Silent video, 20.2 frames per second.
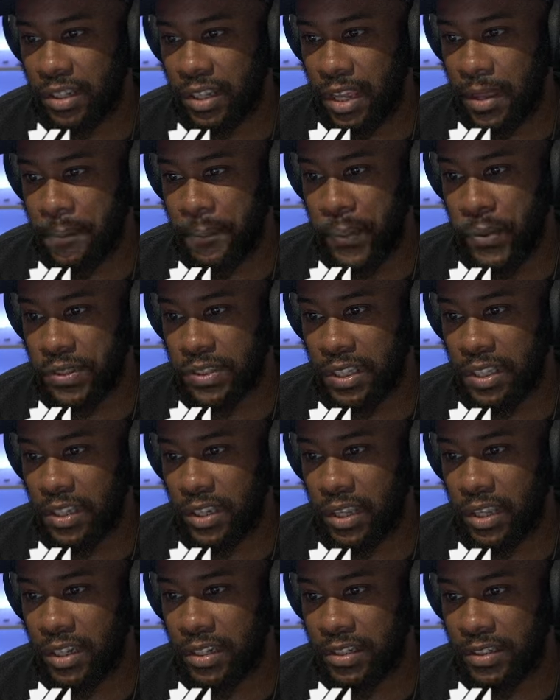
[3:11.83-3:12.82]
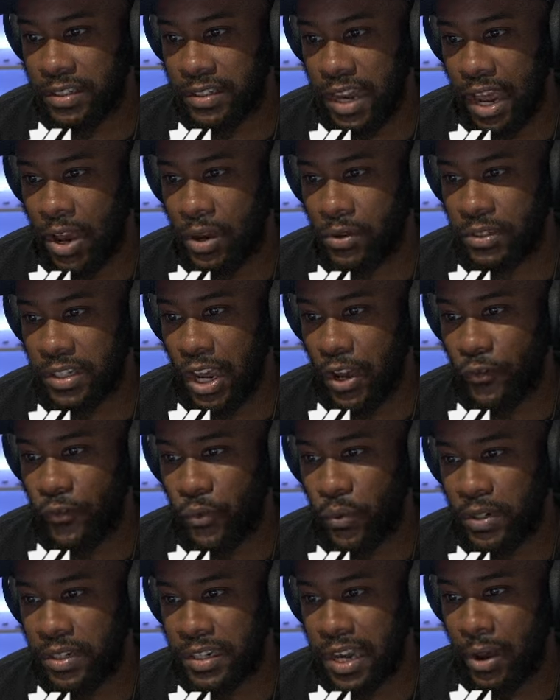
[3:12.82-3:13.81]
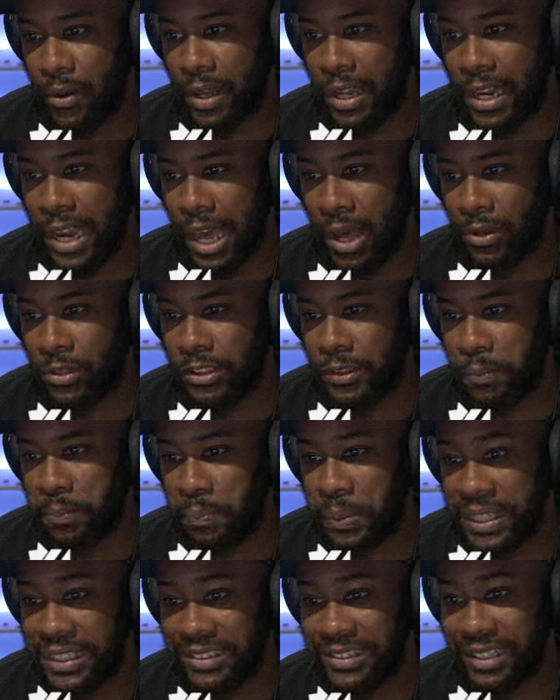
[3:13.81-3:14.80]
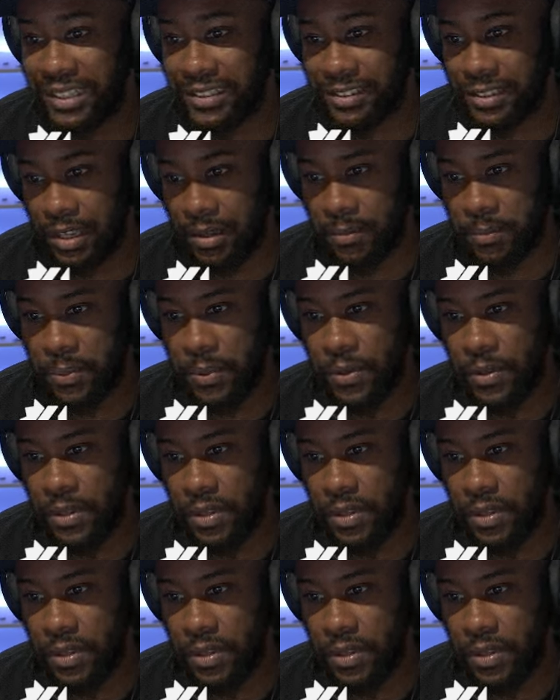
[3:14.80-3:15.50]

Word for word: inputting down, down, forward now allows beast step.